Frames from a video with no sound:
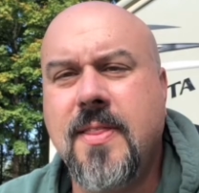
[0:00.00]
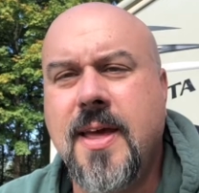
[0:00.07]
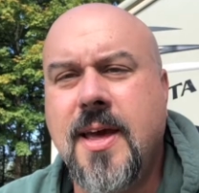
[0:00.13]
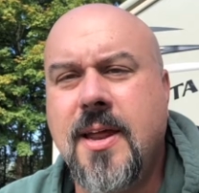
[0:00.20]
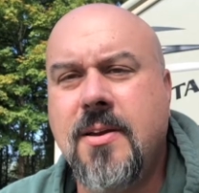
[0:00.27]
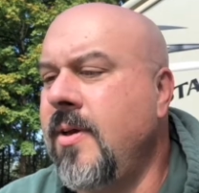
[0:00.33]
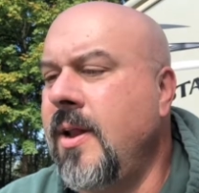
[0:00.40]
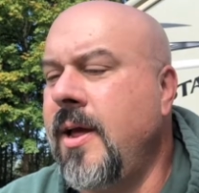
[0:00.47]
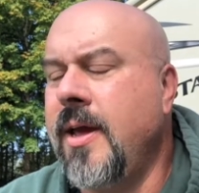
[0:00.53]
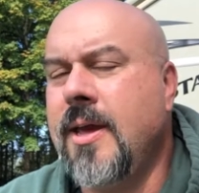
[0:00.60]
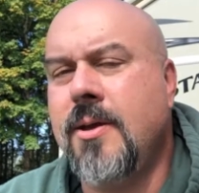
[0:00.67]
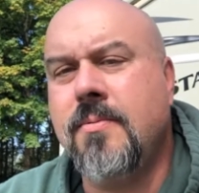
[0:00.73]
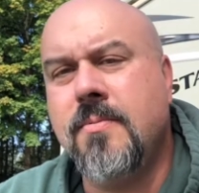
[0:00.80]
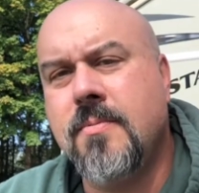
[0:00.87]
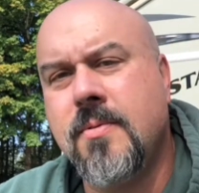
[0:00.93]
that. If you like
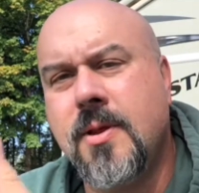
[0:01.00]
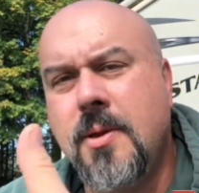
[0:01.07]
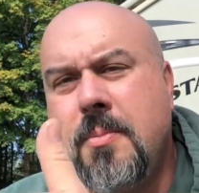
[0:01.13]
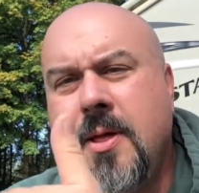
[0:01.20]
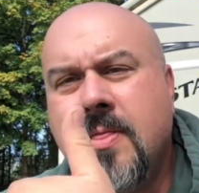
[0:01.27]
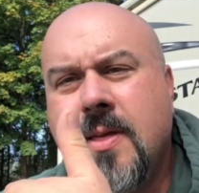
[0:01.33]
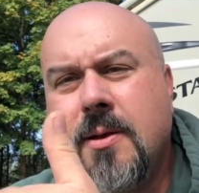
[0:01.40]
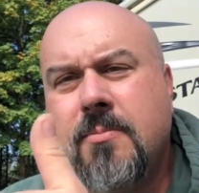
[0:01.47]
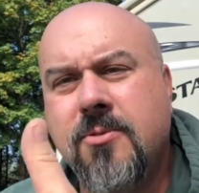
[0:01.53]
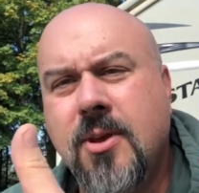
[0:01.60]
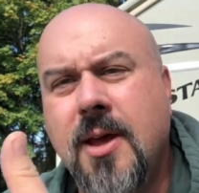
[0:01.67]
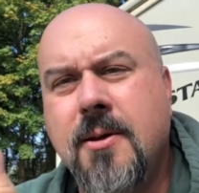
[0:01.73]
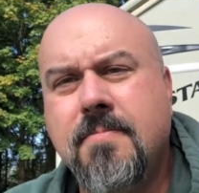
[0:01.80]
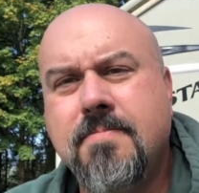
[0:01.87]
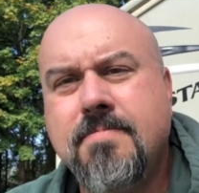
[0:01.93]
it, give me a thumbs
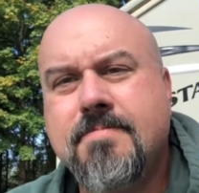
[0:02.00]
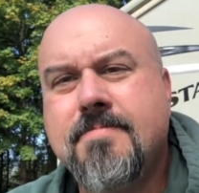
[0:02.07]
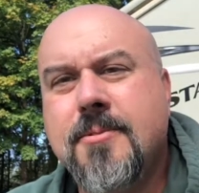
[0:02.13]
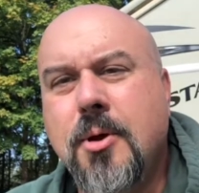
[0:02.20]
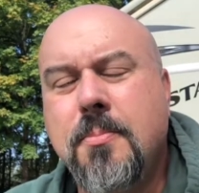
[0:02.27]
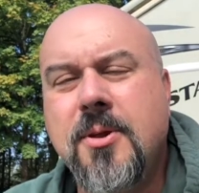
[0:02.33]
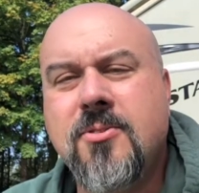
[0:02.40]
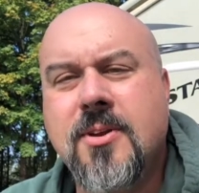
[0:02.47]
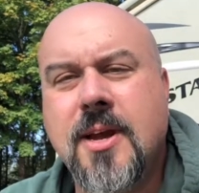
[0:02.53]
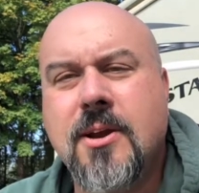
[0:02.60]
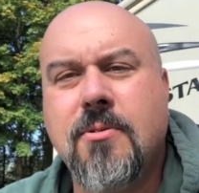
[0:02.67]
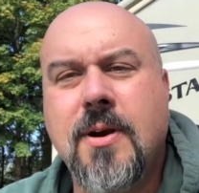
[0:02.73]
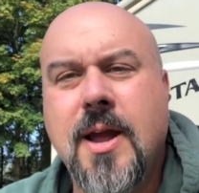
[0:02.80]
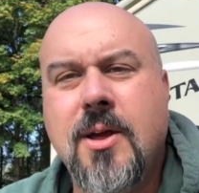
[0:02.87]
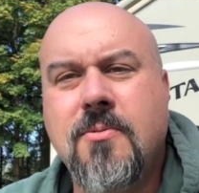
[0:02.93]
up. Hope you stick
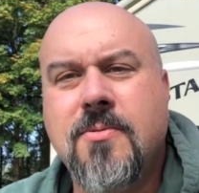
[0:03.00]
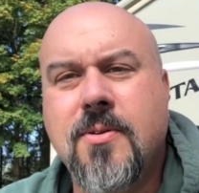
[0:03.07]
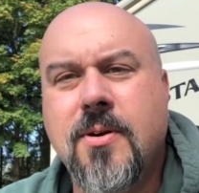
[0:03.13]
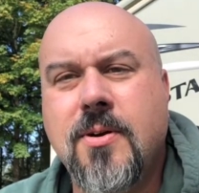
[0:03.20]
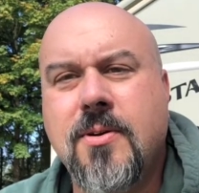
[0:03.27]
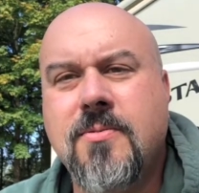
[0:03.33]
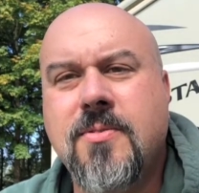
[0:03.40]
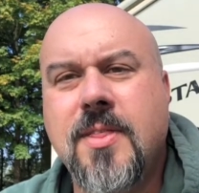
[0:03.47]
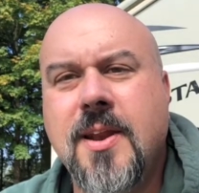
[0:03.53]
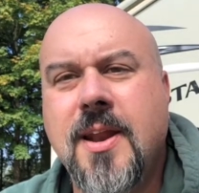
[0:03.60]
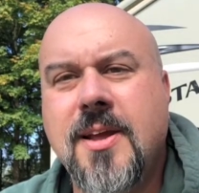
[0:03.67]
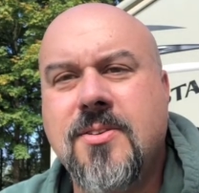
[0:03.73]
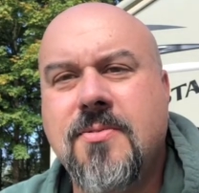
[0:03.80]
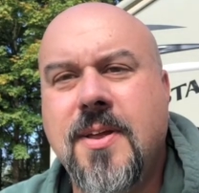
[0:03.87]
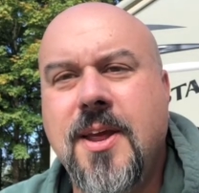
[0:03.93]
around for, for the
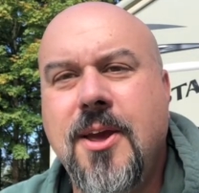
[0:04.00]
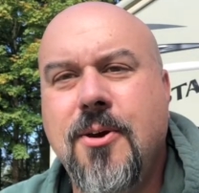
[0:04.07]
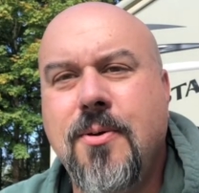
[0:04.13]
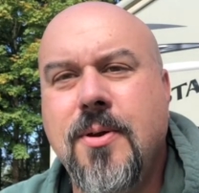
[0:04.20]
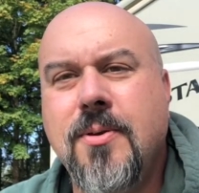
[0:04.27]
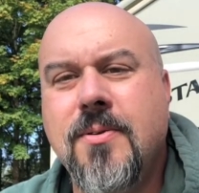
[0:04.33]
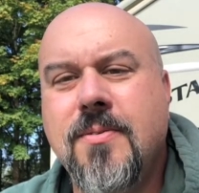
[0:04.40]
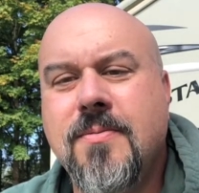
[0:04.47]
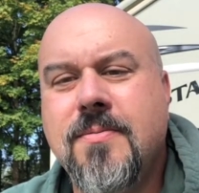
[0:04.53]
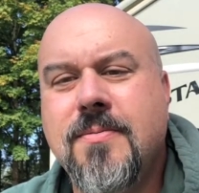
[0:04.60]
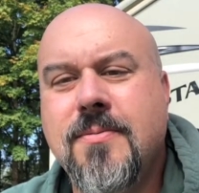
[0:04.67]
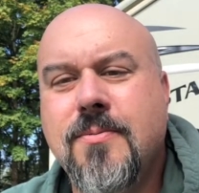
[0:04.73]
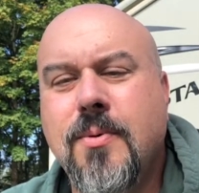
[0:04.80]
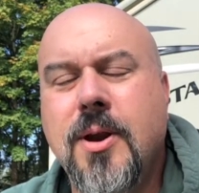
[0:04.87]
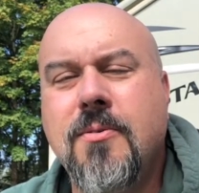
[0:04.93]
next video and
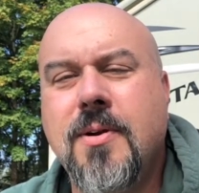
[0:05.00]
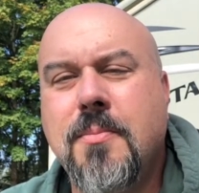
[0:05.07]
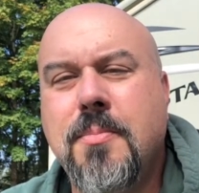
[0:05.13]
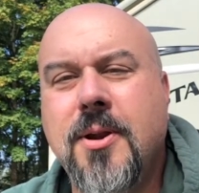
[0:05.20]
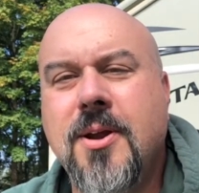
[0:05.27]
whatever I put